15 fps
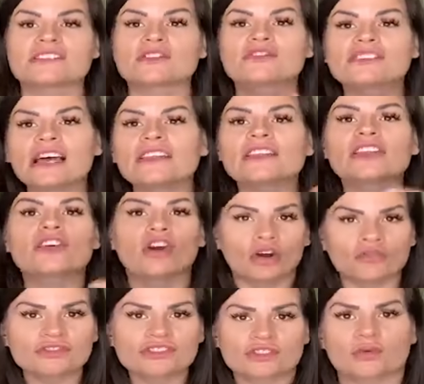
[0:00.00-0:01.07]
So telling your
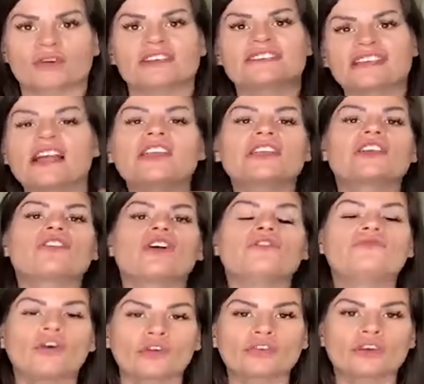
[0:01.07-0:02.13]
own stories, telling your
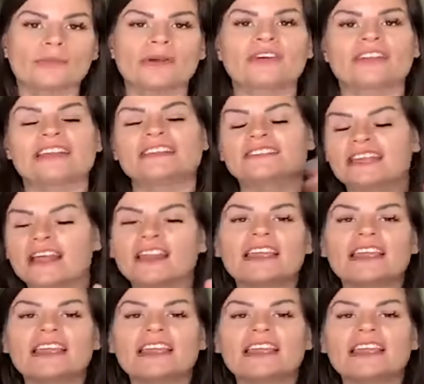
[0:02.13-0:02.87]
own vulnerabilities,